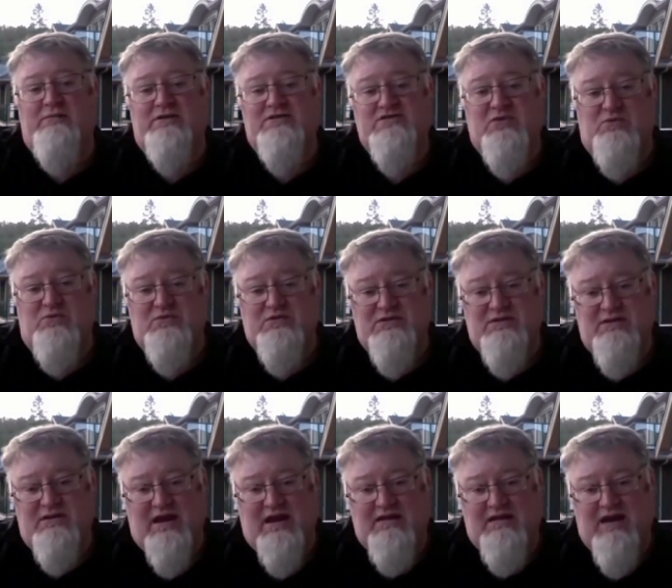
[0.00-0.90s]

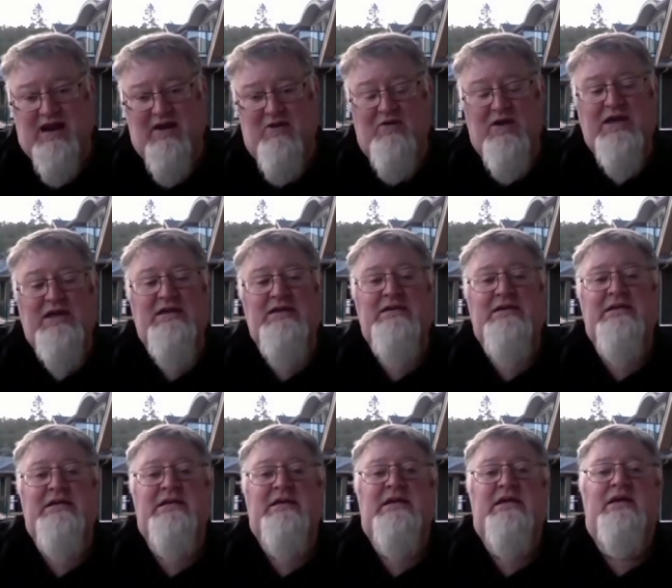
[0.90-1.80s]
area,
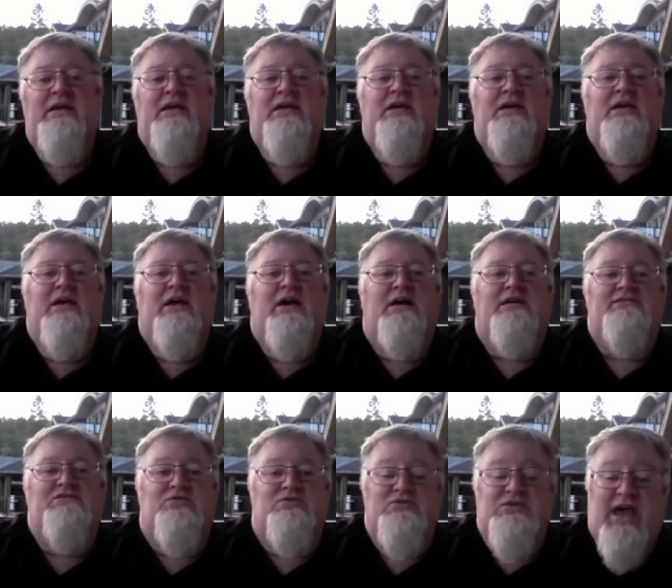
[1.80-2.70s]
his own town,
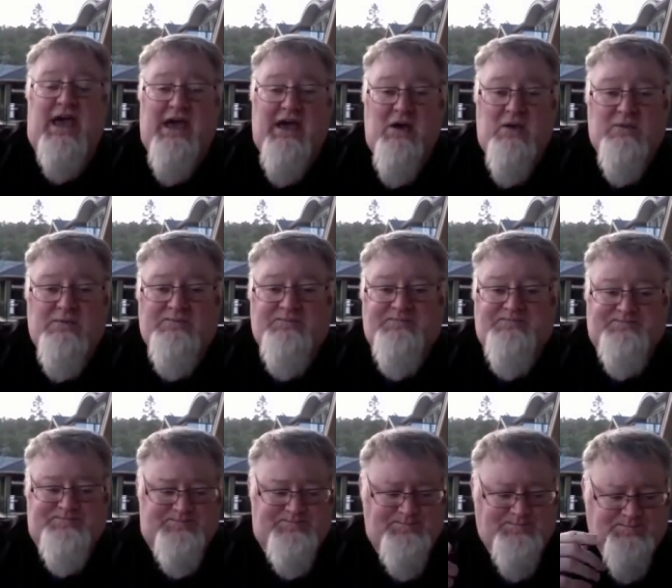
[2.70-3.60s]

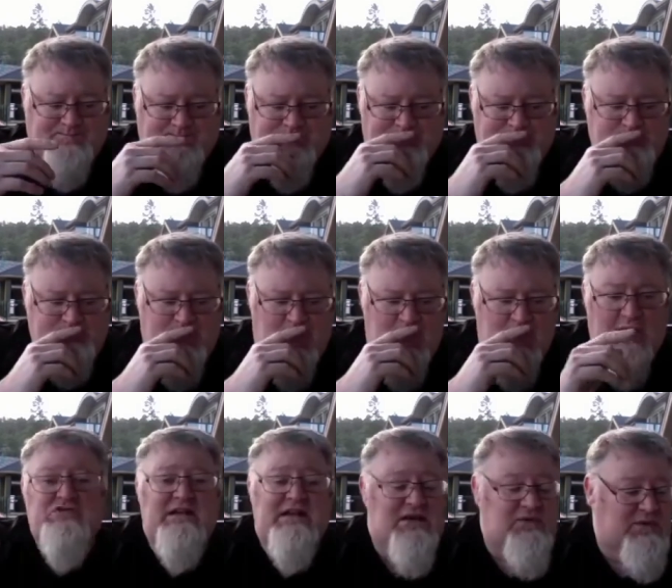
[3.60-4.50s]
will
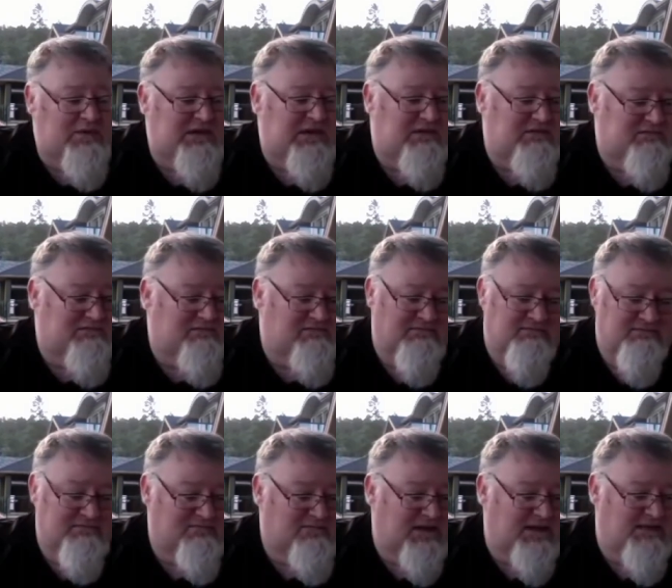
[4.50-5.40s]
eventually, like within
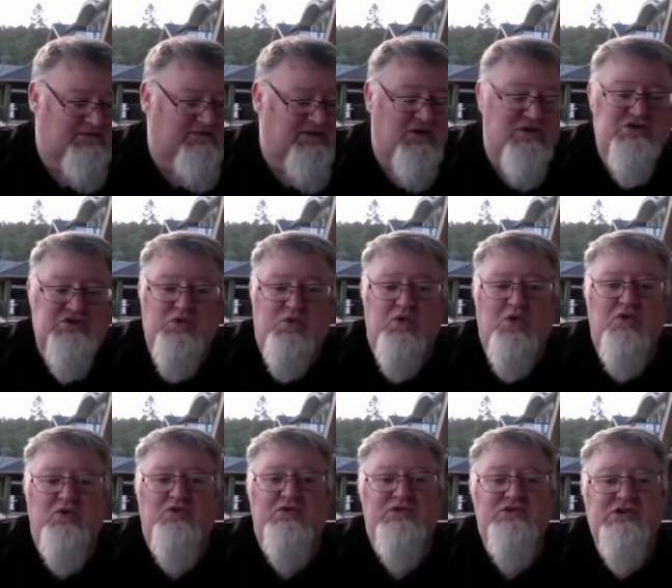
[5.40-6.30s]
very short
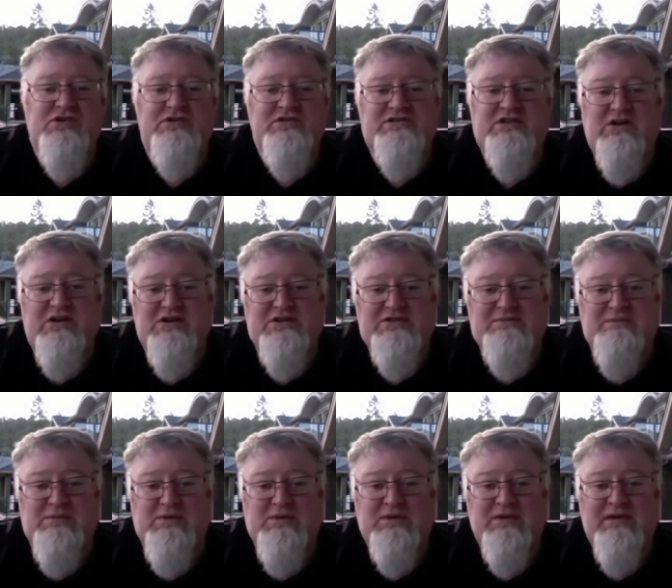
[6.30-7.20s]
order in John's
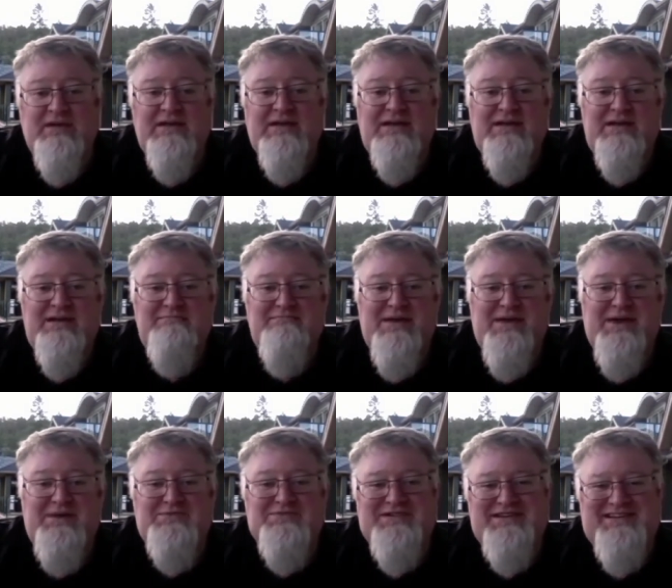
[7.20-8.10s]
gospel, be
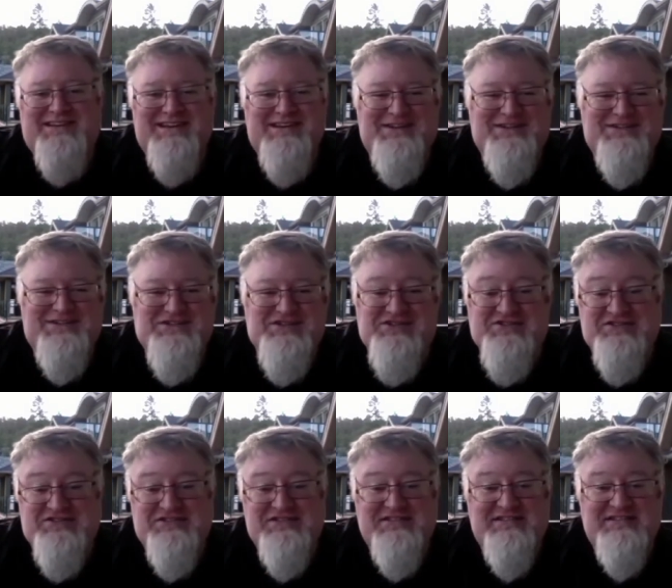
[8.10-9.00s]
out to kill
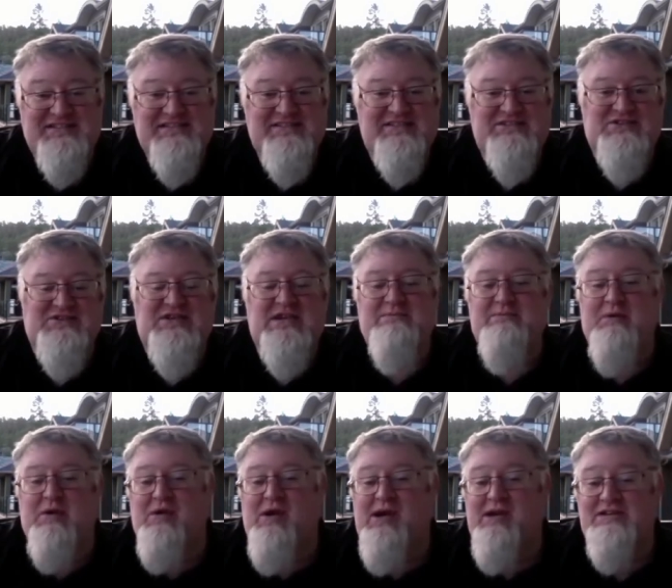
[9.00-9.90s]
Jesus. So keep
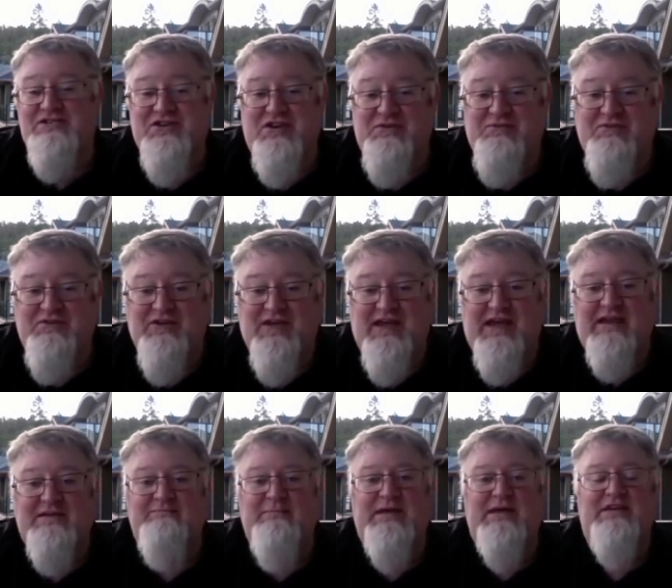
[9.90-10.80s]
your eyes out for that,
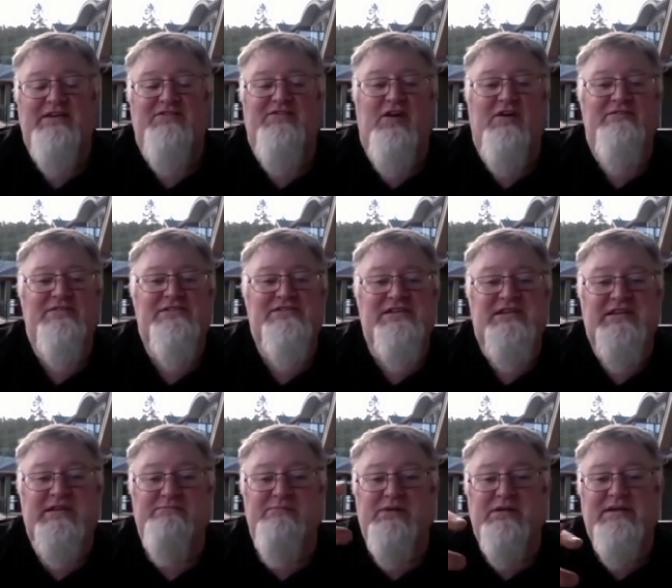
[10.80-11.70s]
because obviously the
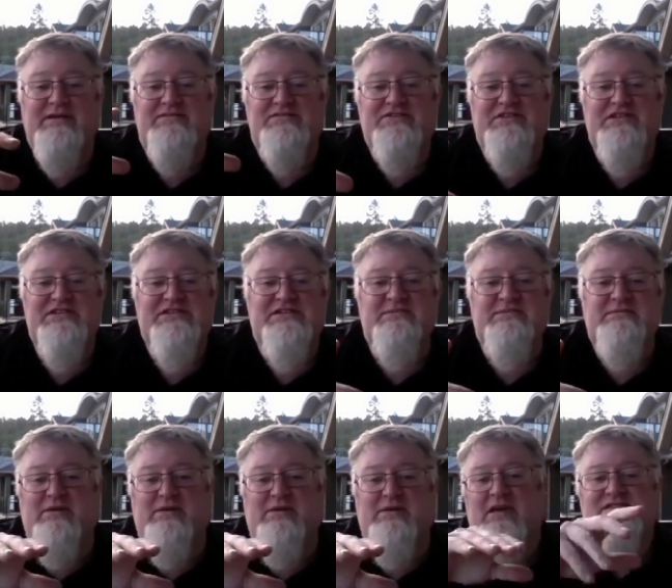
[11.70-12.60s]
belief system of
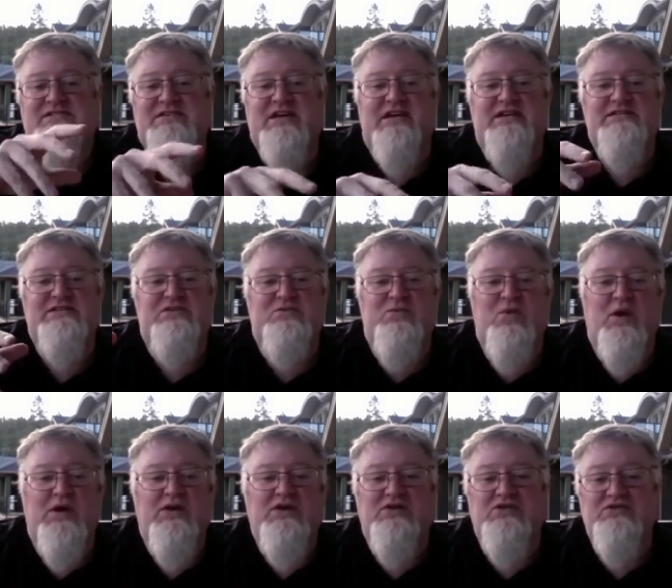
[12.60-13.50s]
signs and
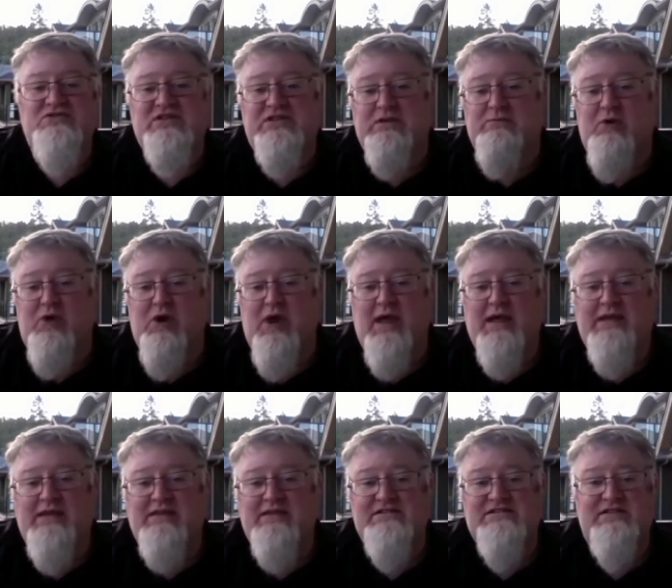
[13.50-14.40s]
wonders and the
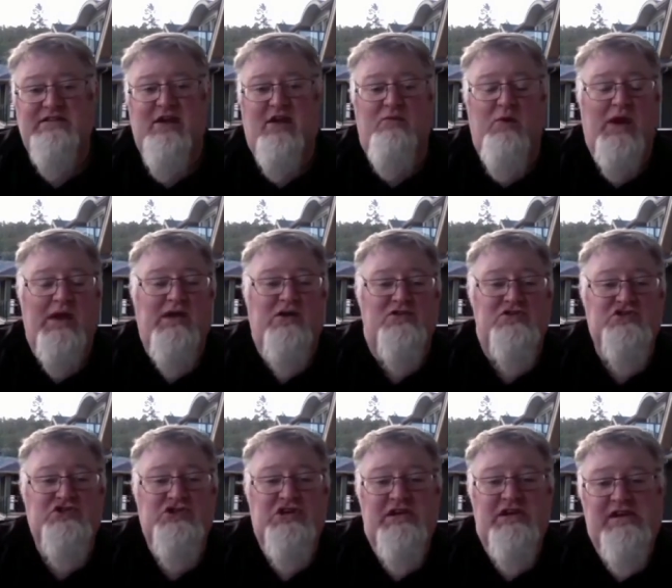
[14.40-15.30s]
miraculous and the, what I call
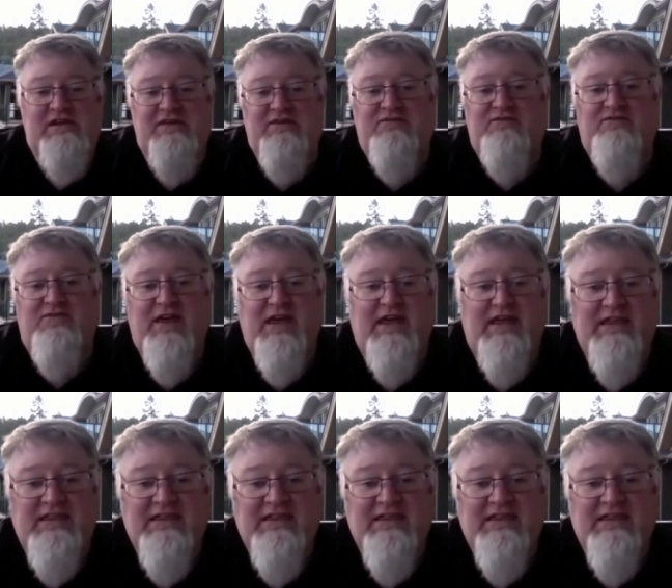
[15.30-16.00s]
genie faith